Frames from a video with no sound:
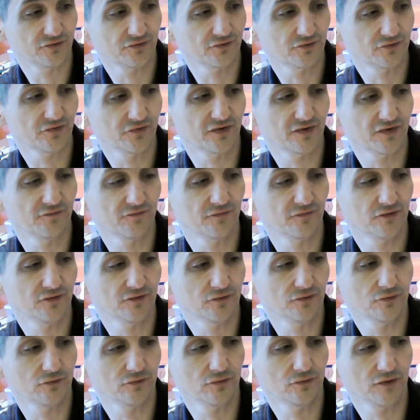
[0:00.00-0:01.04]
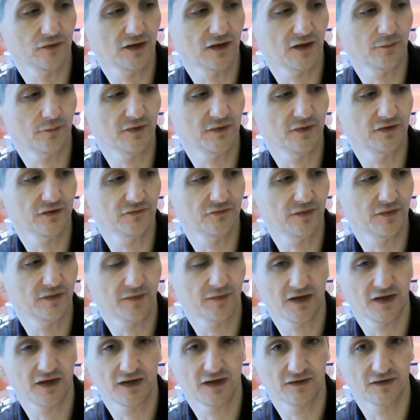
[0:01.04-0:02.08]
or something you know look how many of them I
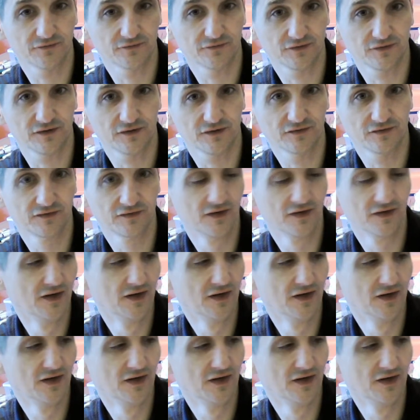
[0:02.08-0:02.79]
have yes